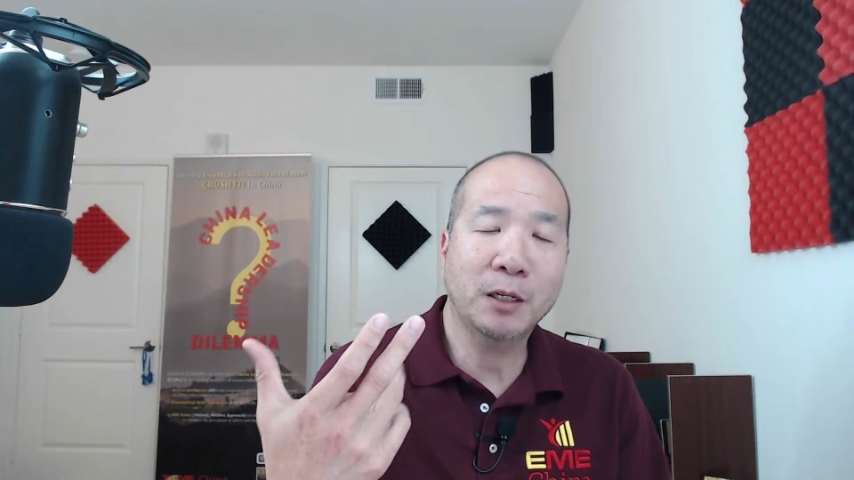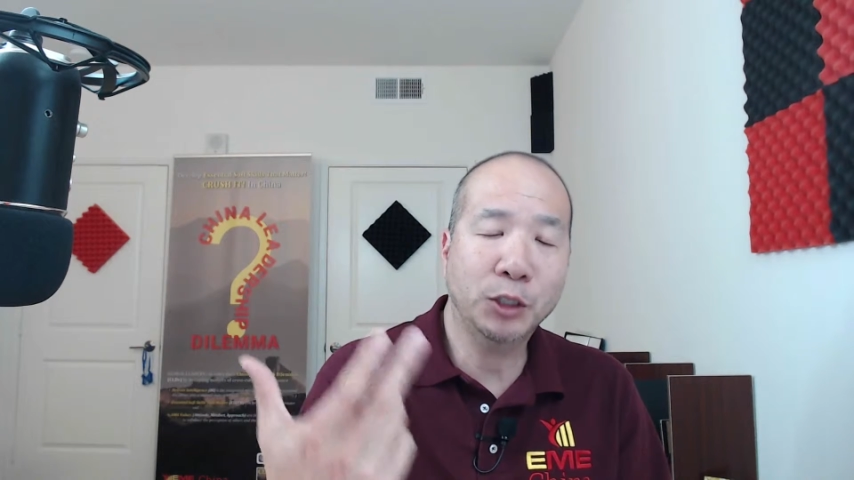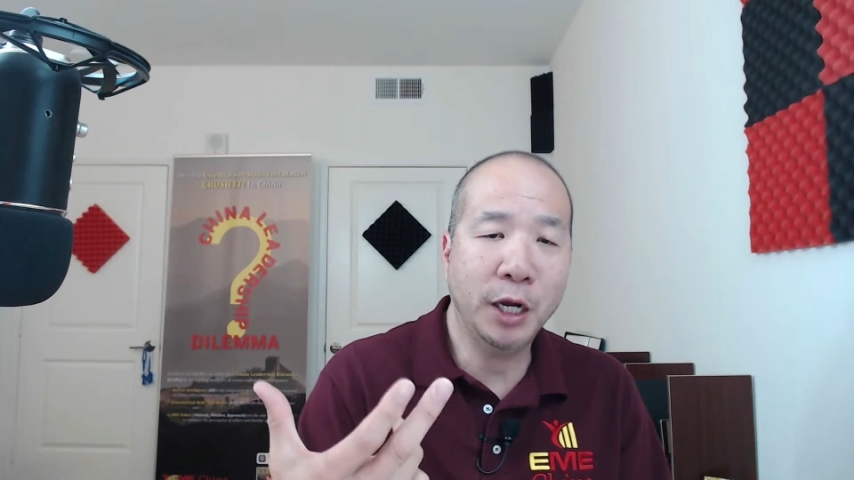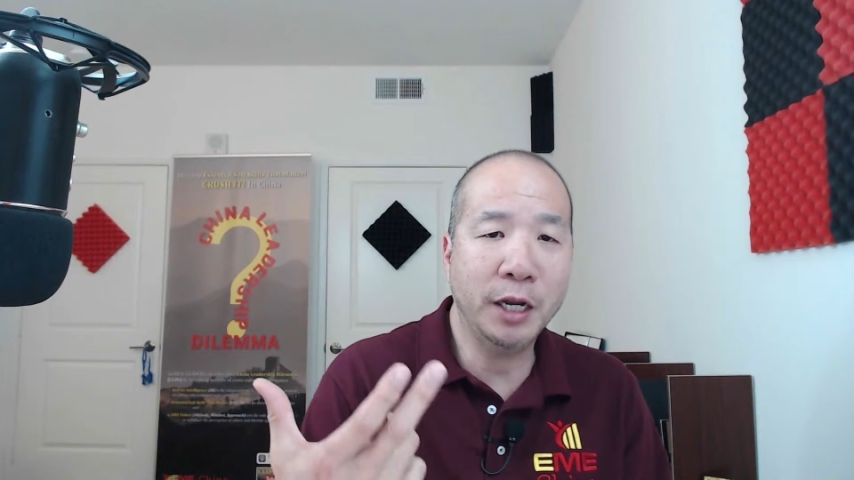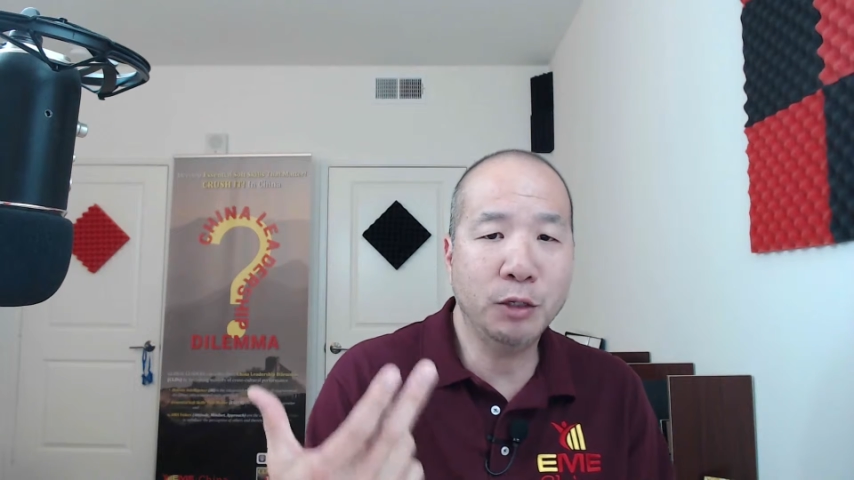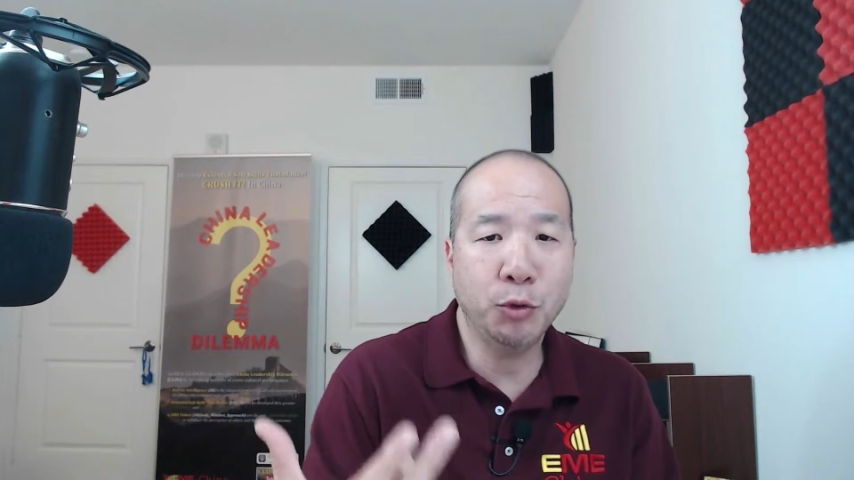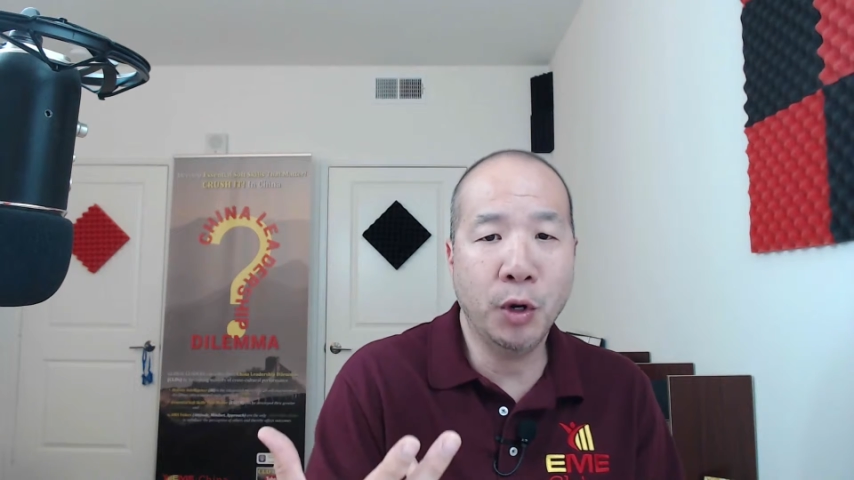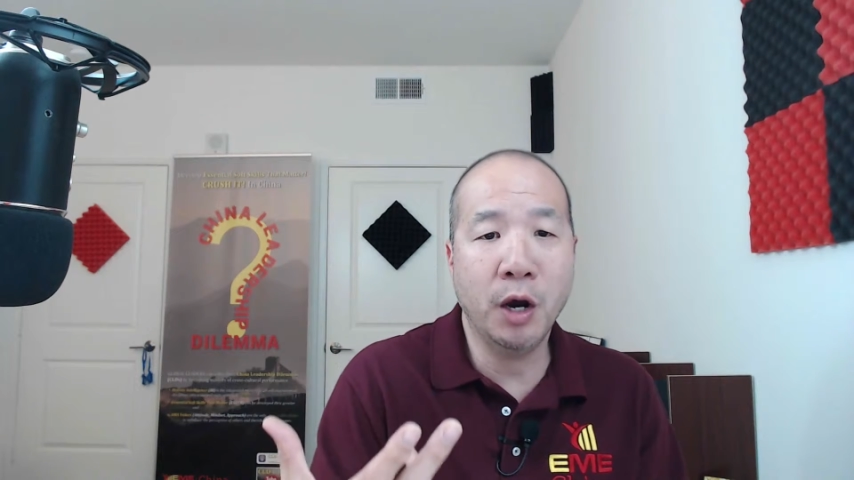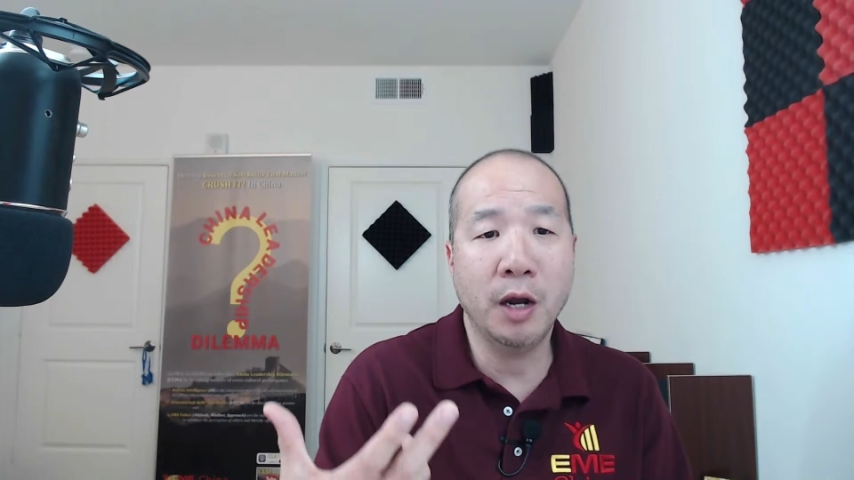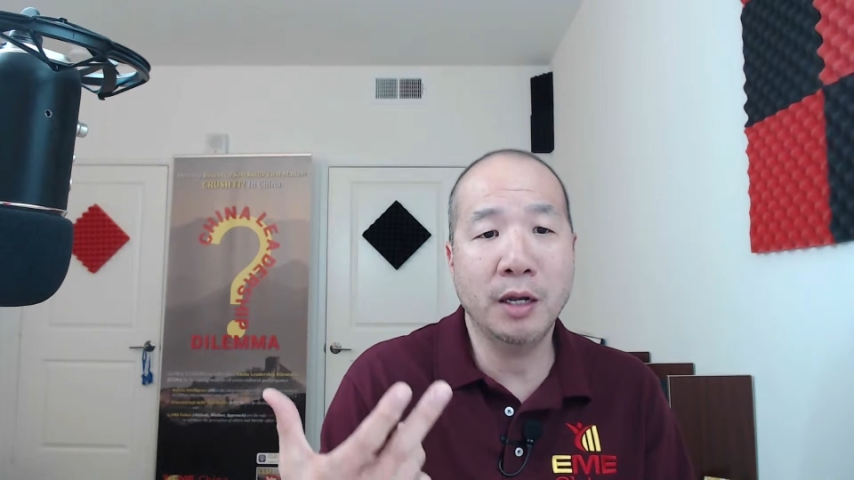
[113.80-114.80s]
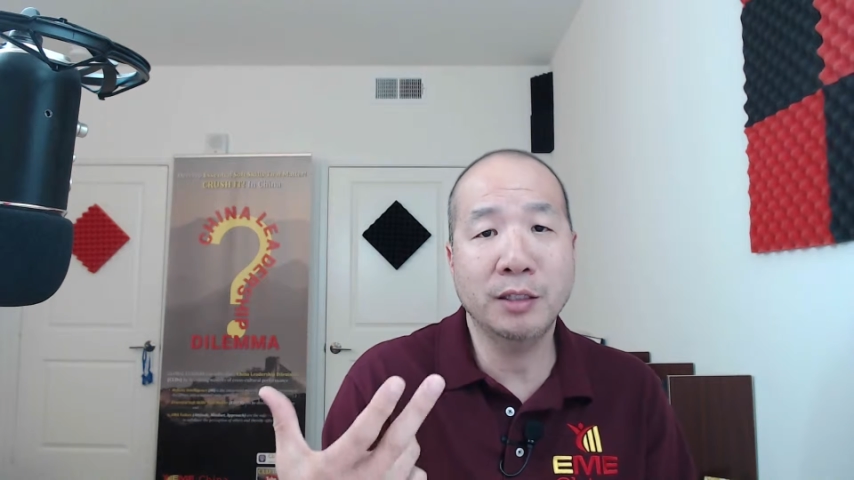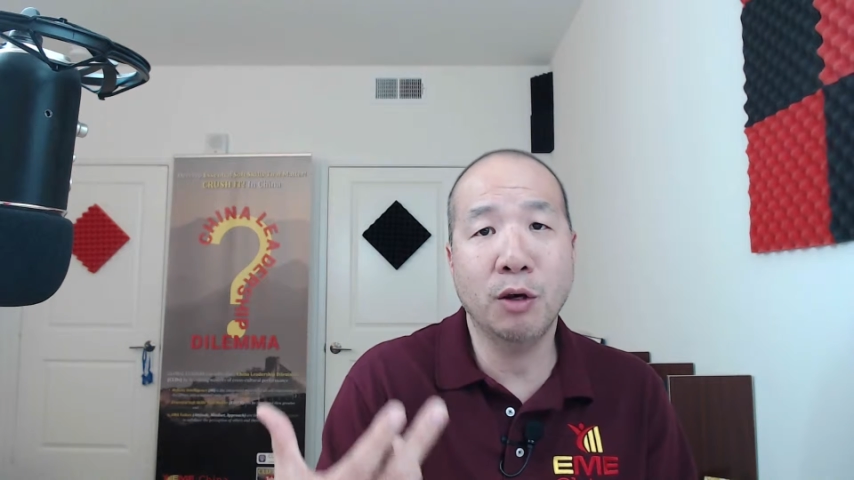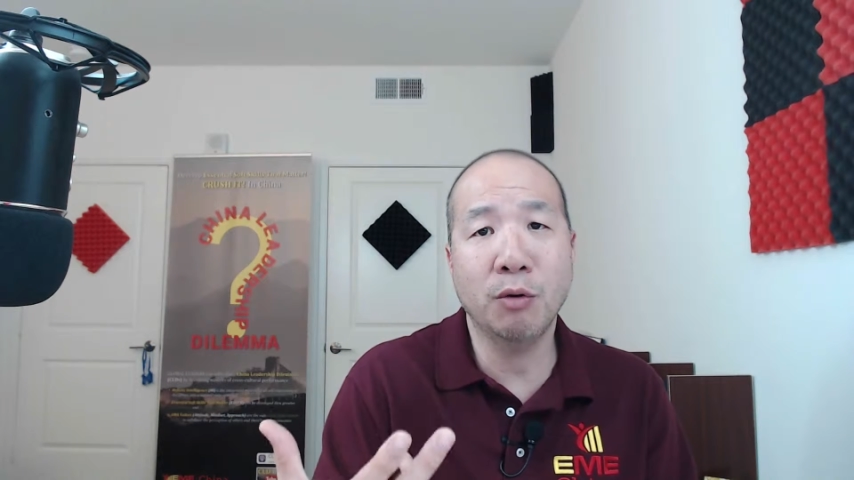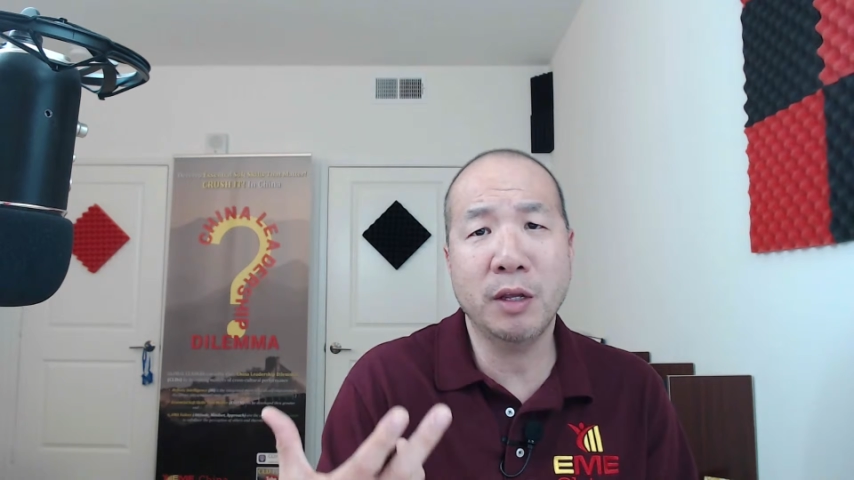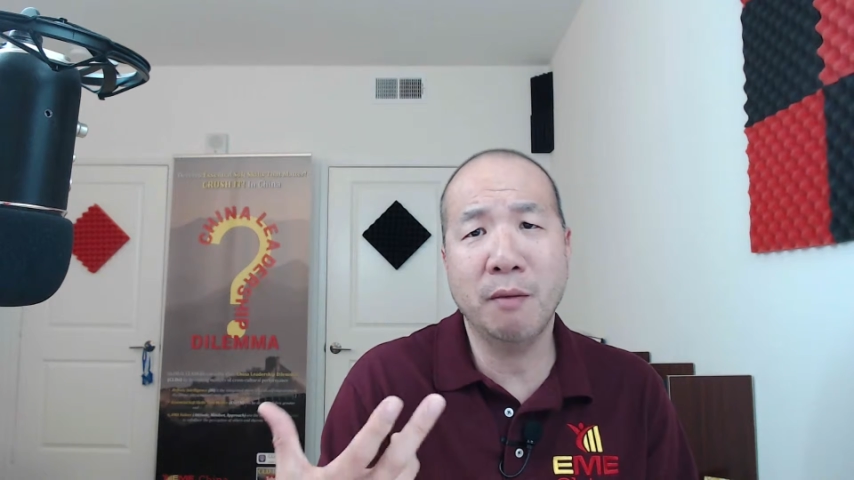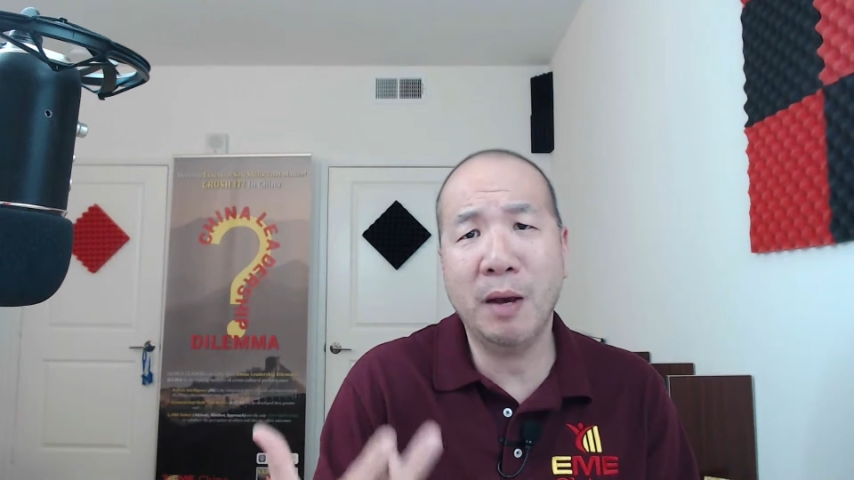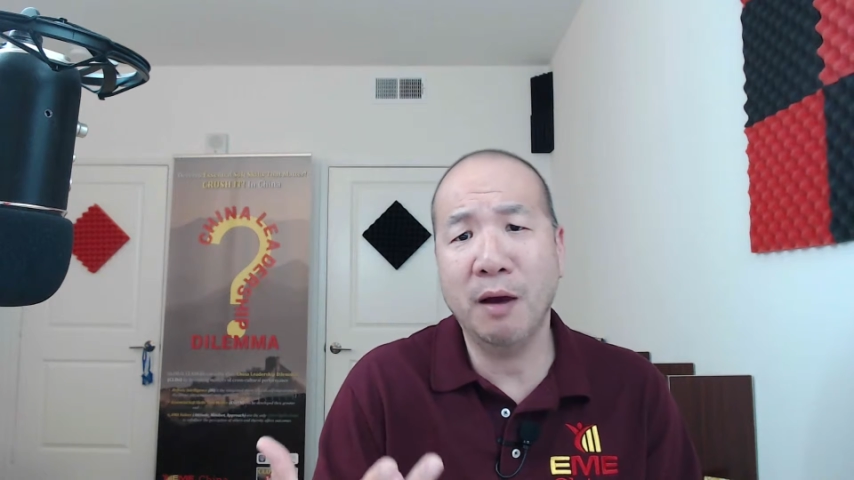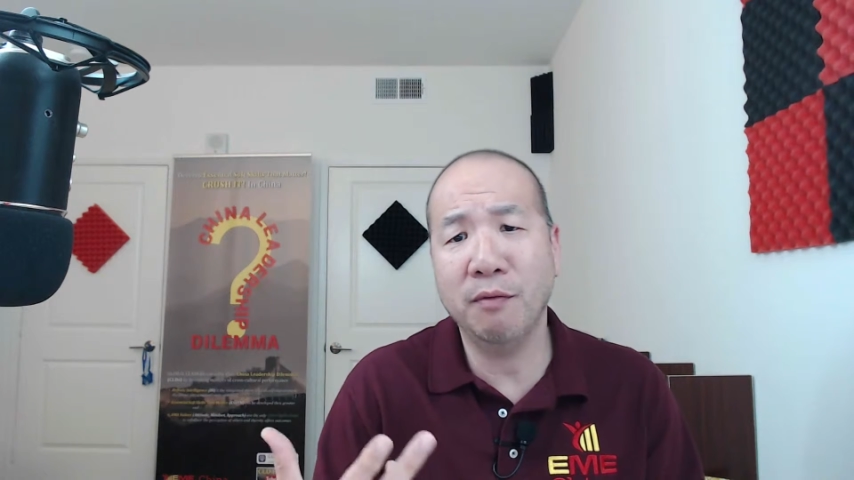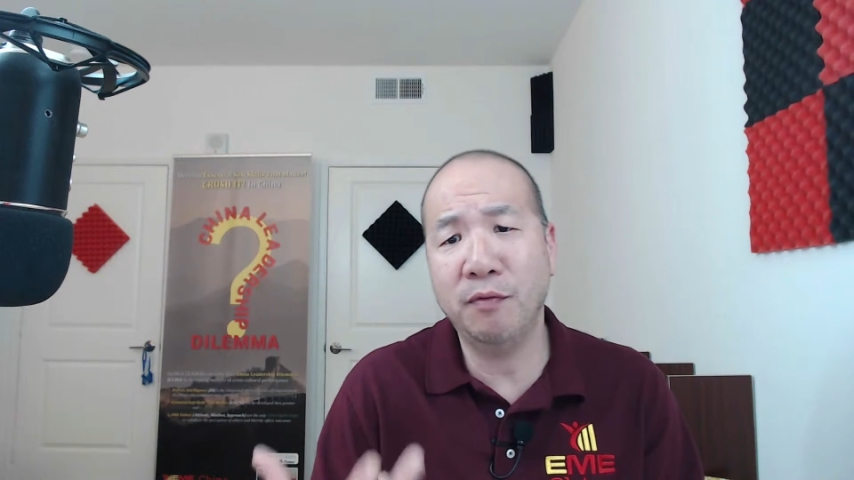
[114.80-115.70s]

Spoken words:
Chinese yuan is only about